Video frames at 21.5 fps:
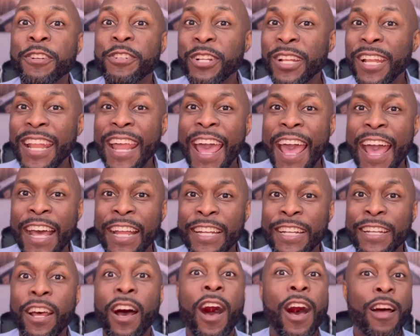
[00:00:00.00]
to
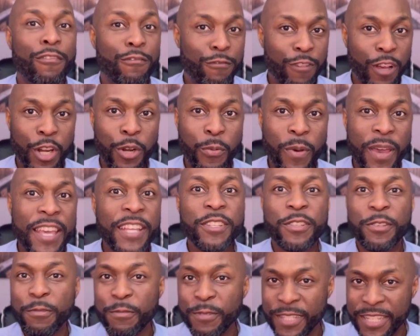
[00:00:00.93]
land on runway
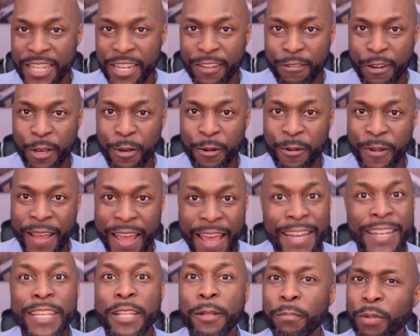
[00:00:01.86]
20.
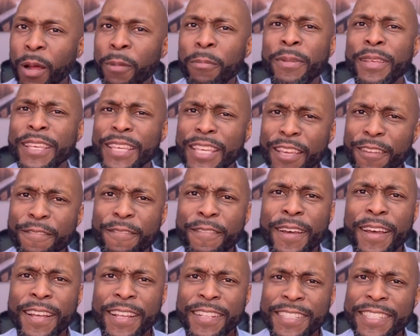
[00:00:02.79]
And he'll probably give
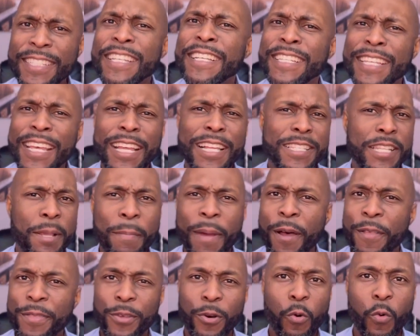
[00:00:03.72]
details
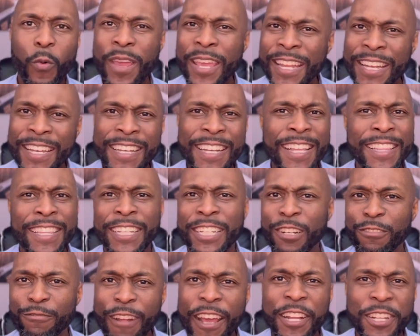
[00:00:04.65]
about the wind and the
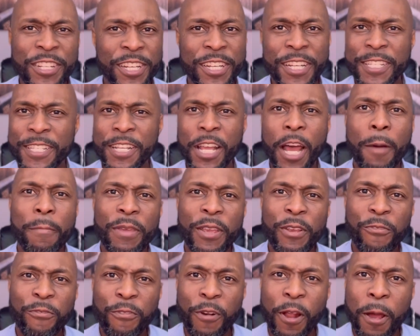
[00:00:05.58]
direction it's coming
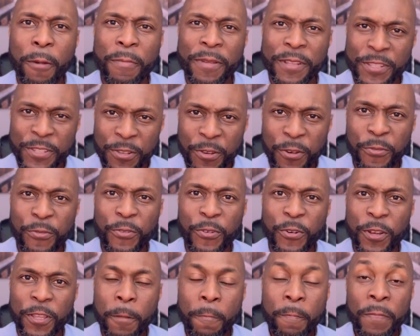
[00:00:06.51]
from and so
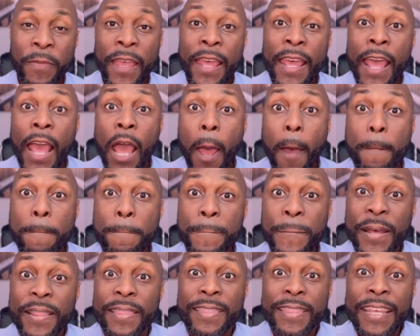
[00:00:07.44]
forth.
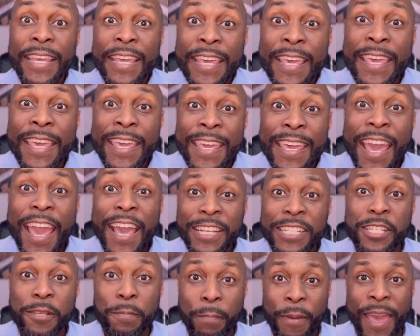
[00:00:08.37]
But he
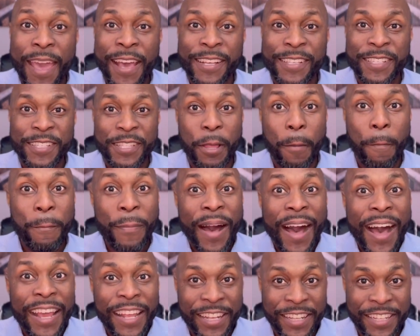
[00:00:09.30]
expects the
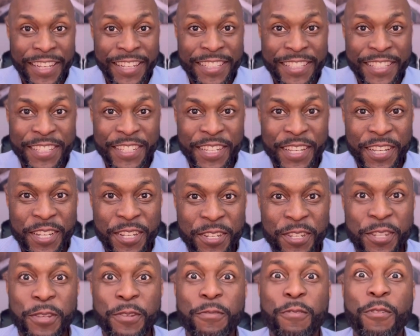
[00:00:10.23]
pilot
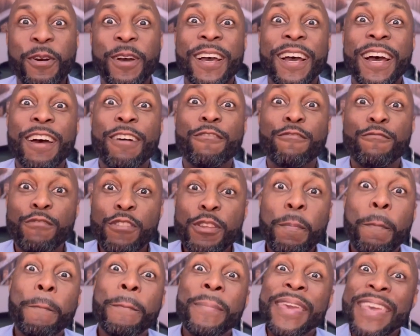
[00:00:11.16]
to
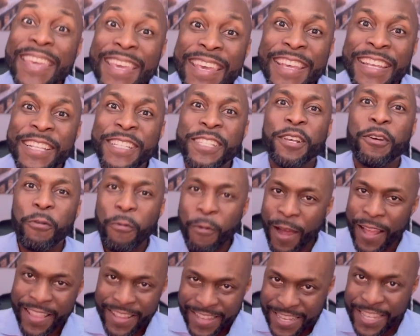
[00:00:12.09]
repeat
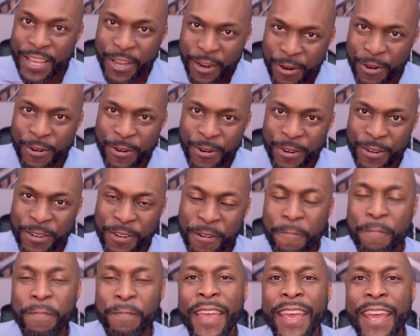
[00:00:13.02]
what he heard.
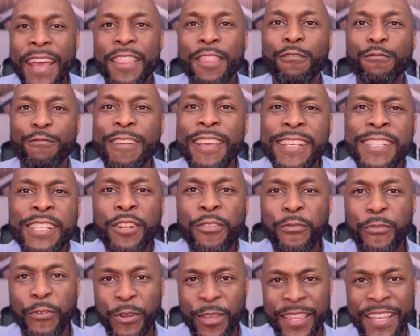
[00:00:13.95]
The reason
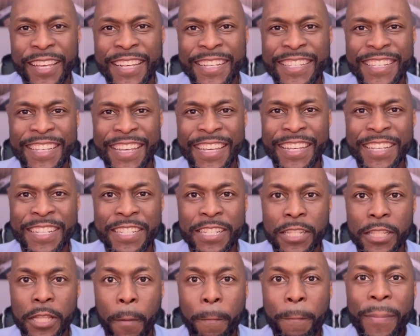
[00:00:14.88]
for this is
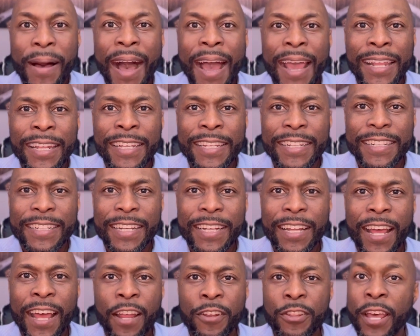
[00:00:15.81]
the pilot,
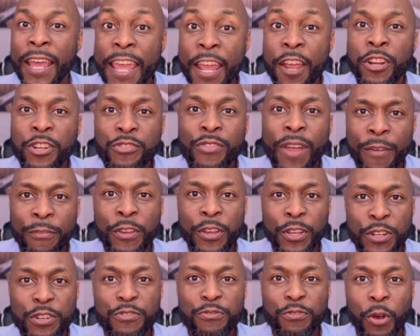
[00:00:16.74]
the air traffic
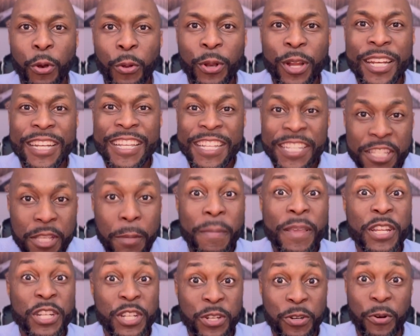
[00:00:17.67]
controller needs to
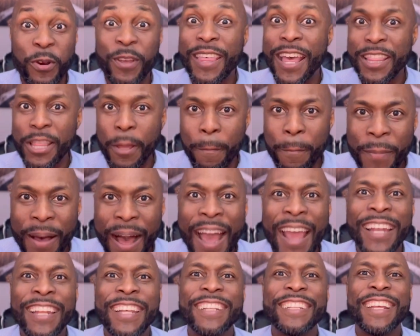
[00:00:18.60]
be sure that the
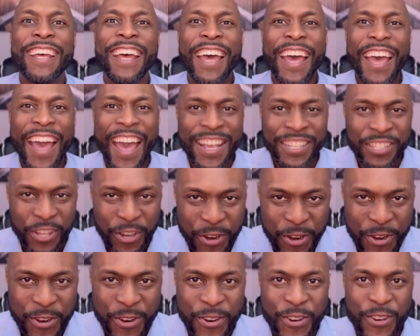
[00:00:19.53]
pilot has
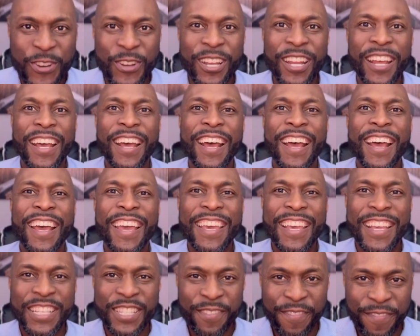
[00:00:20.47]
heard
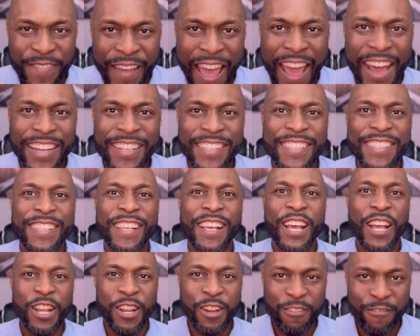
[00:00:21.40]
his facts
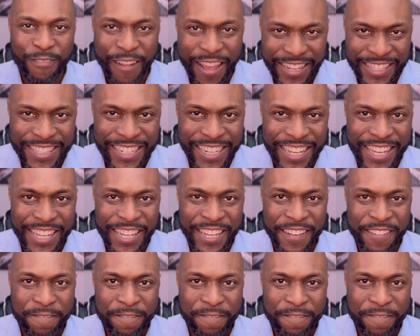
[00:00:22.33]
correctly.